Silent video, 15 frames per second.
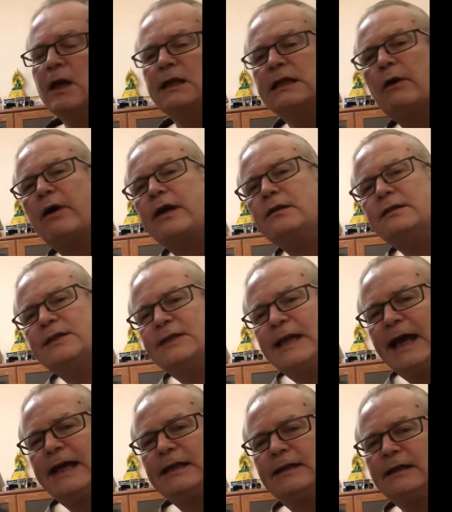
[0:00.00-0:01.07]
Now I
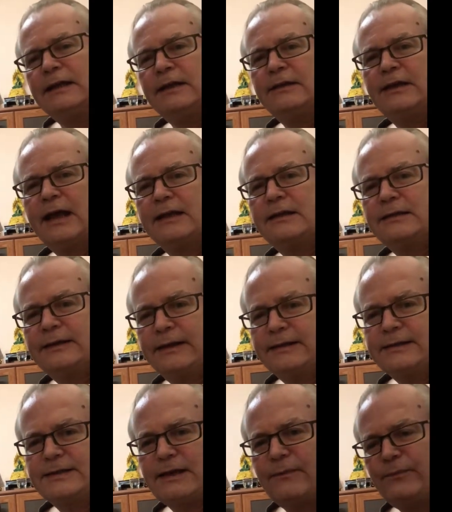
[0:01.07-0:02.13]
understand that
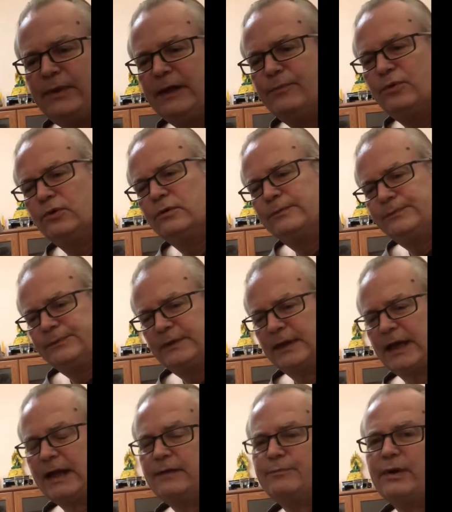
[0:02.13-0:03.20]
some people,
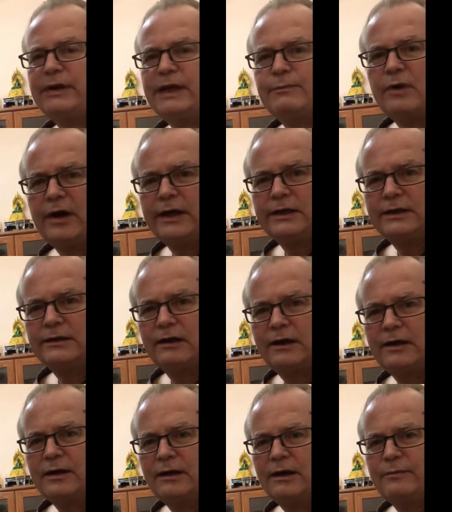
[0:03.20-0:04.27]
and bearing in mind
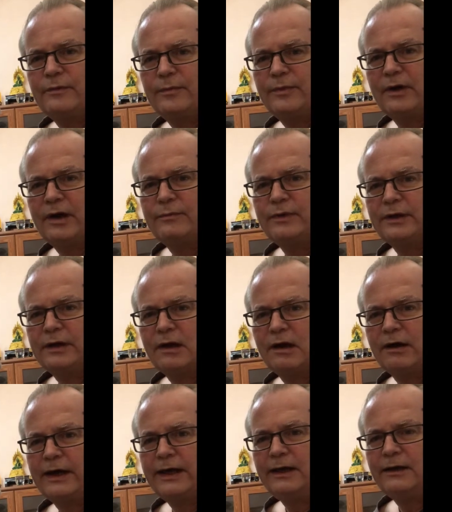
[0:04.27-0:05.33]
I'm a
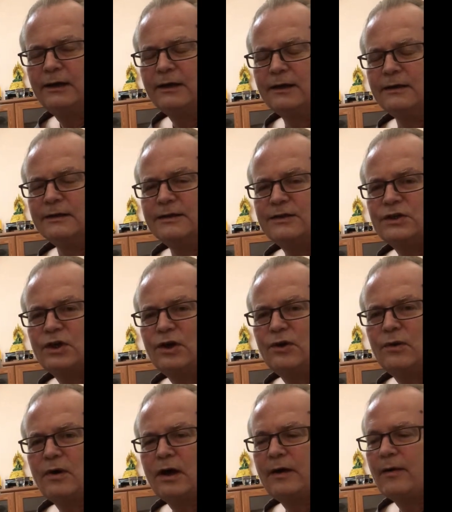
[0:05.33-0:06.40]
guy, so